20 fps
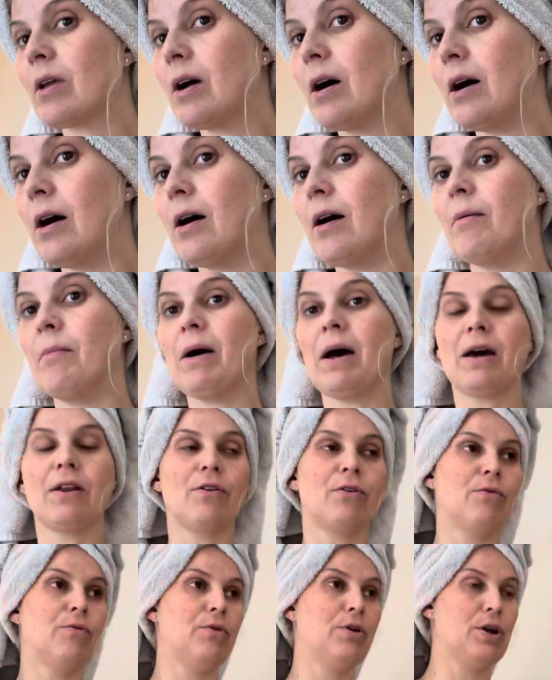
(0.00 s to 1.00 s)
I
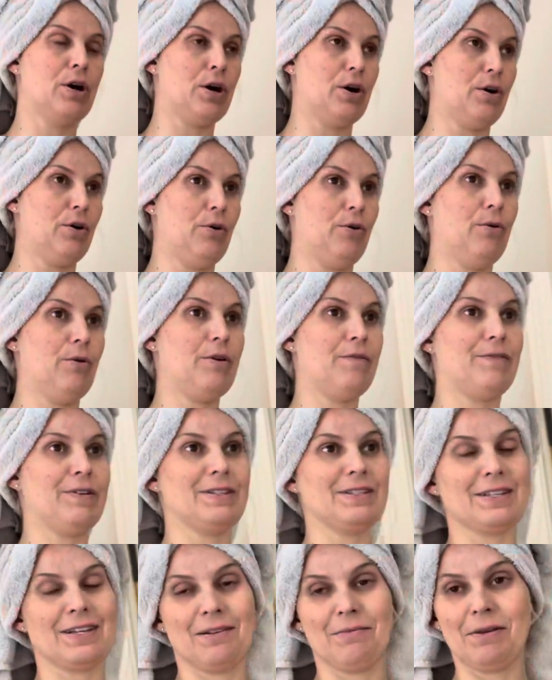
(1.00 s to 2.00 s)
don't know if
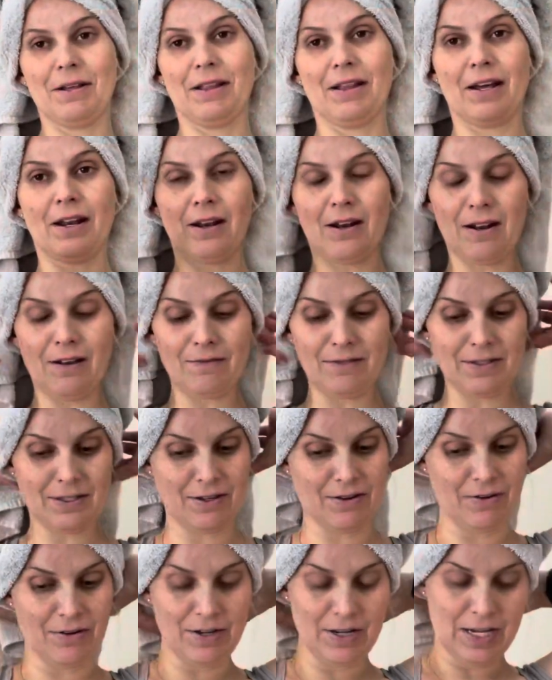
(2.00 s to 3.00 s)
it's gonna be light enough,
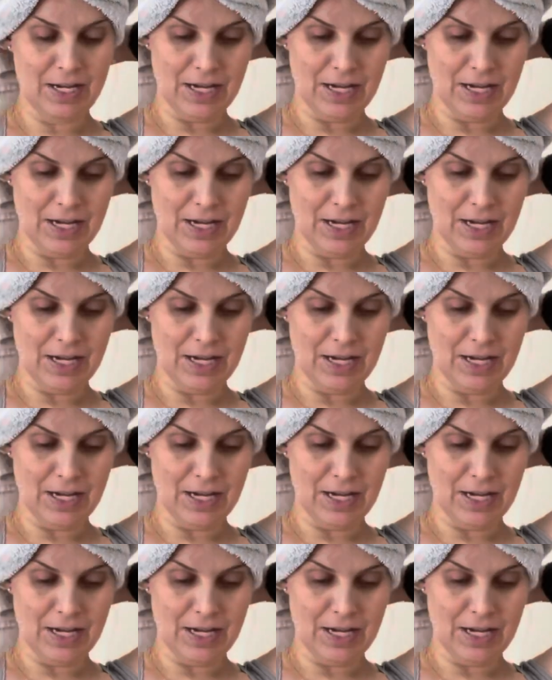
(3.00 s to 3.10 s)
so